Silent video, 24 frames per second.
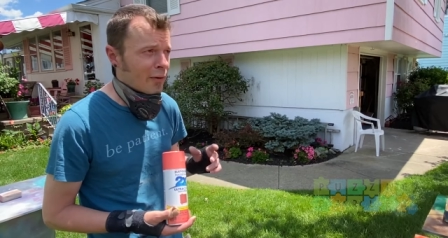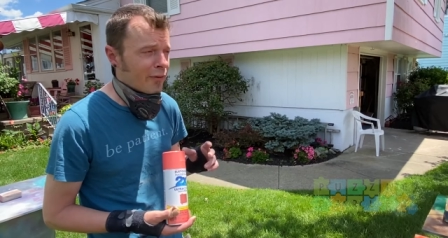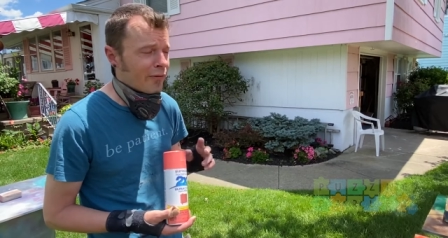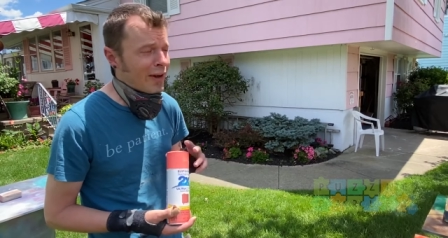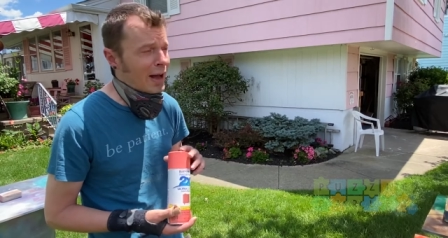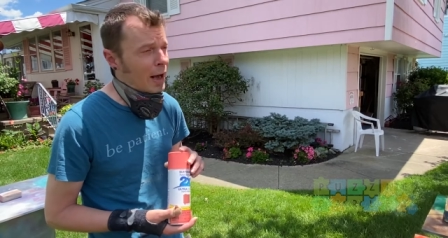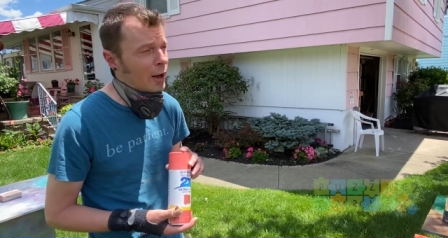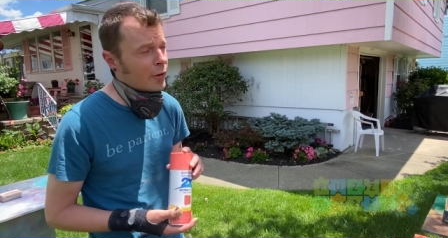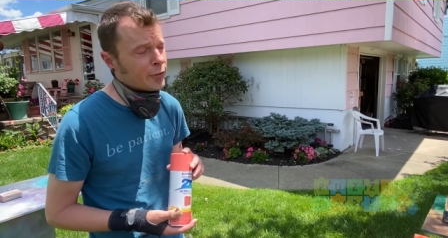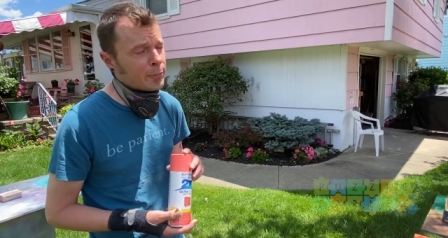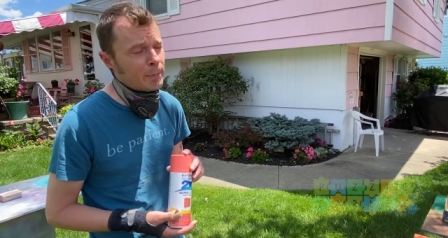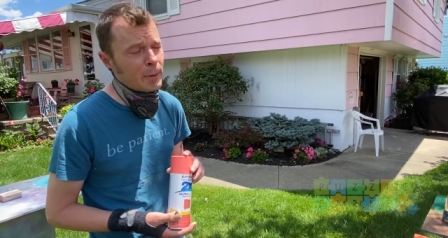
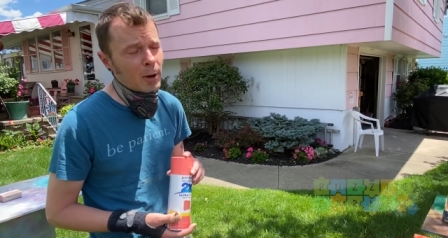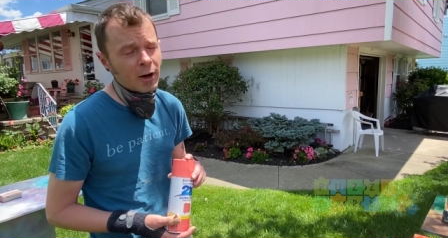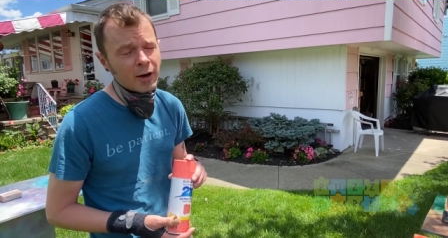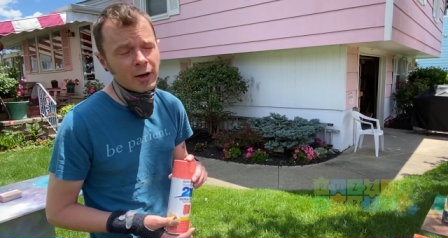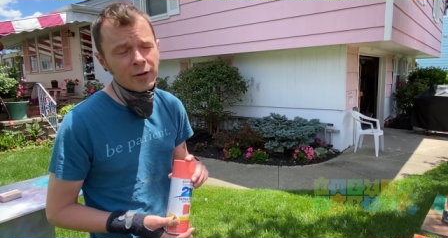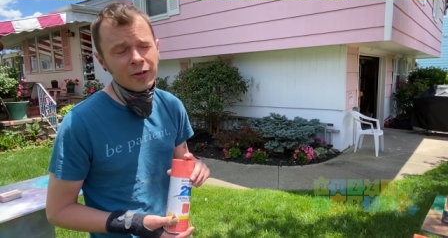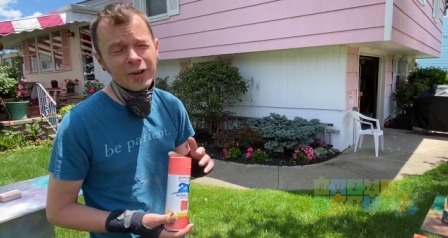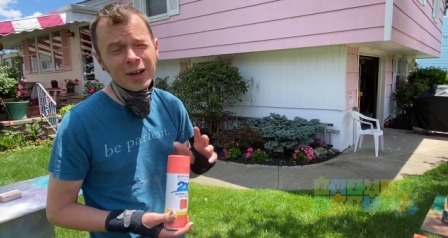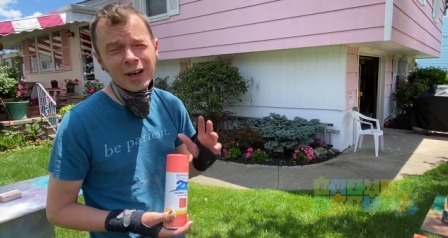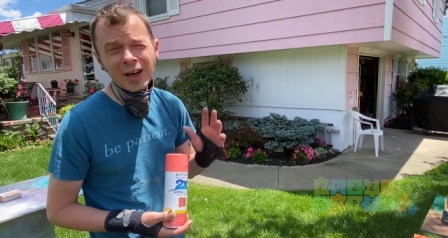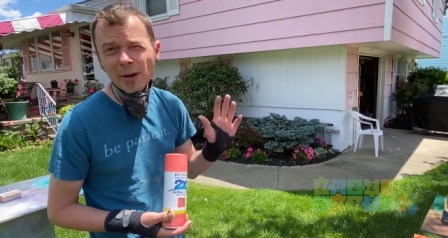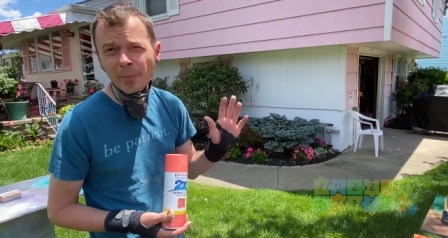Valspar
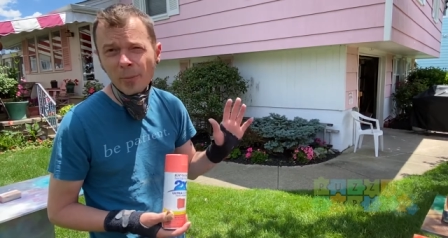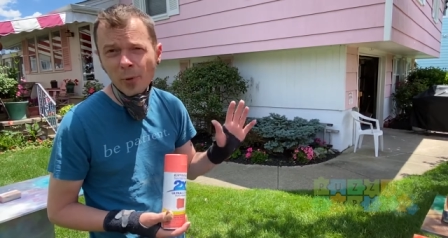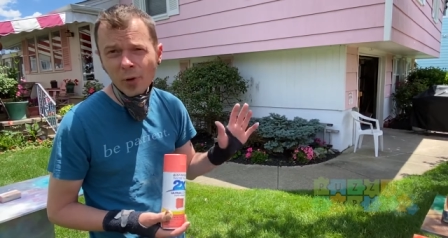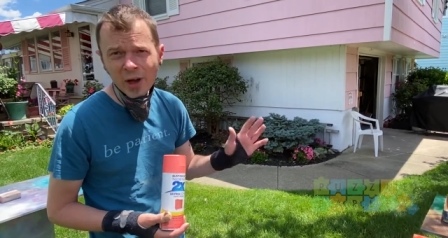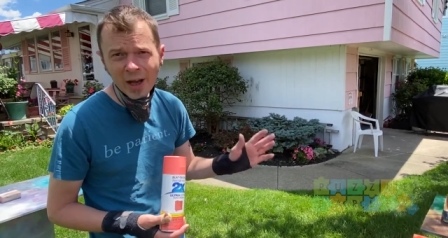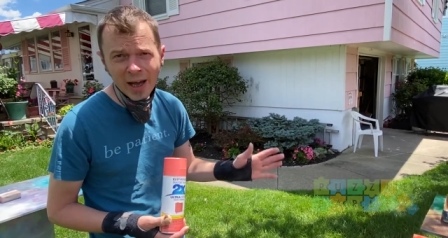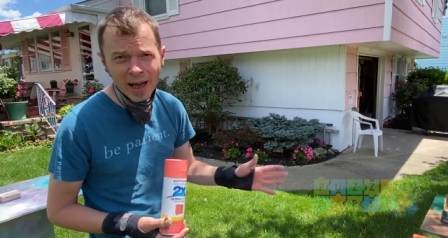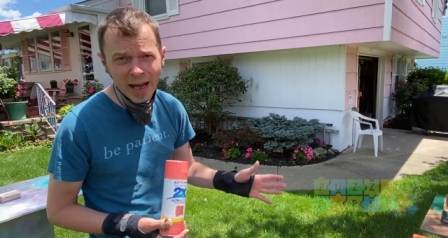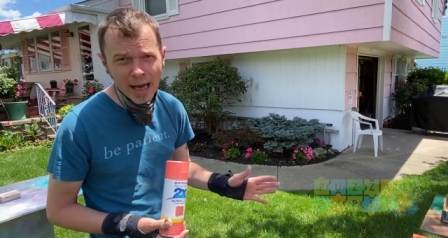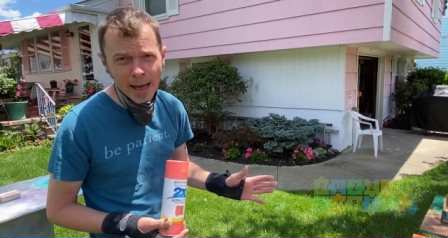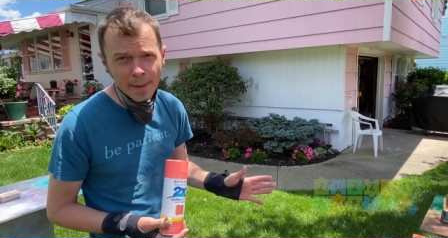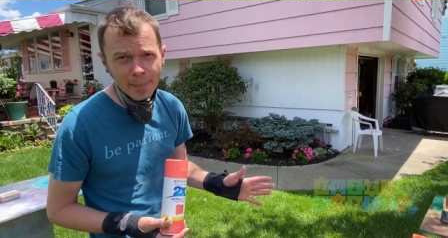has terrible
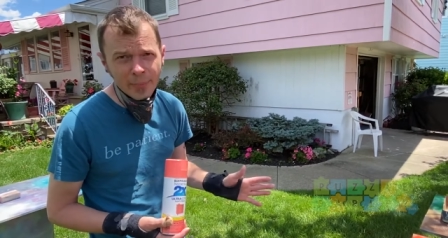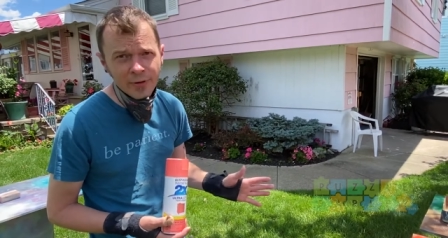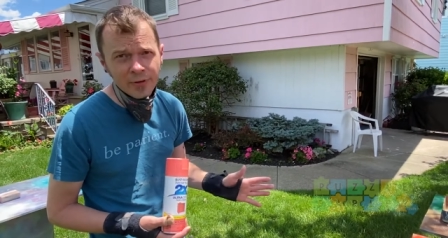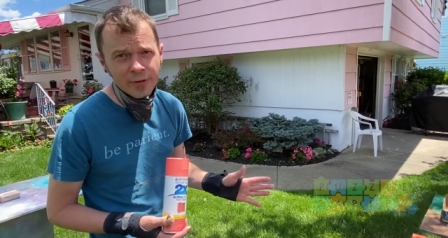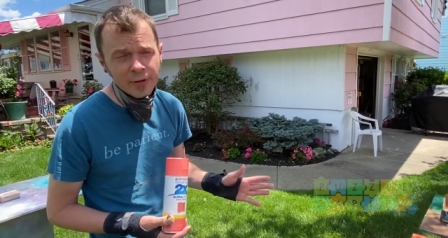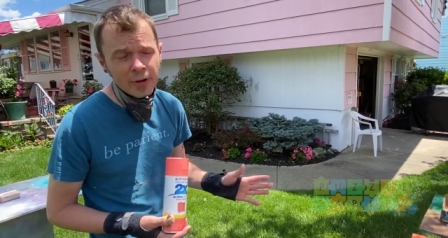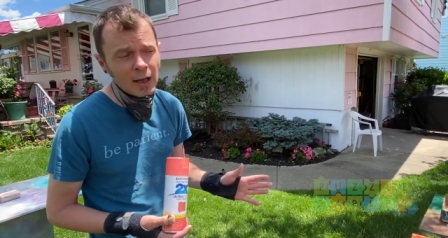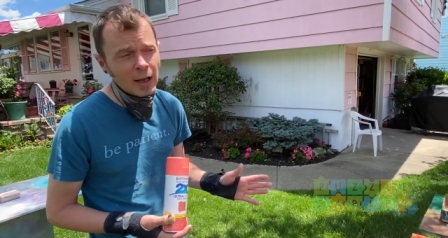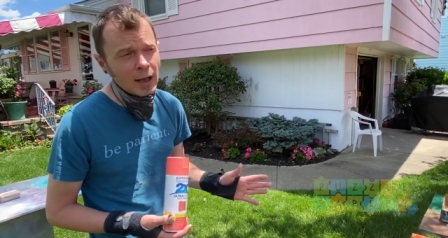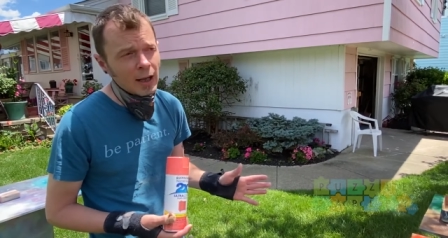caps,